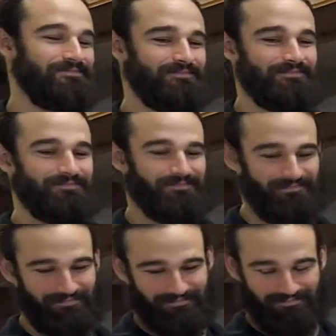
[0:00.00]

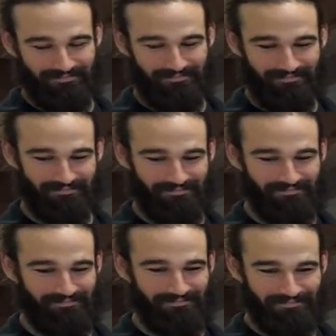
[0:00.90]

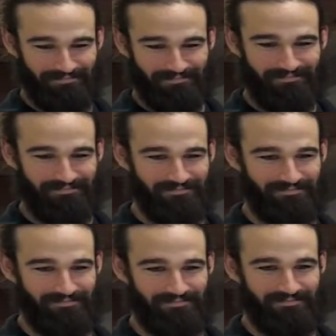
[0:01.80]

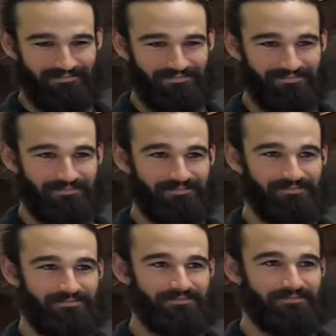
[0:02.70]

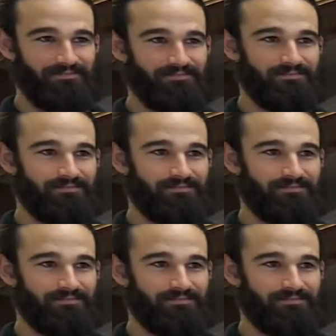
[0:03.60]
The person shown says nothing.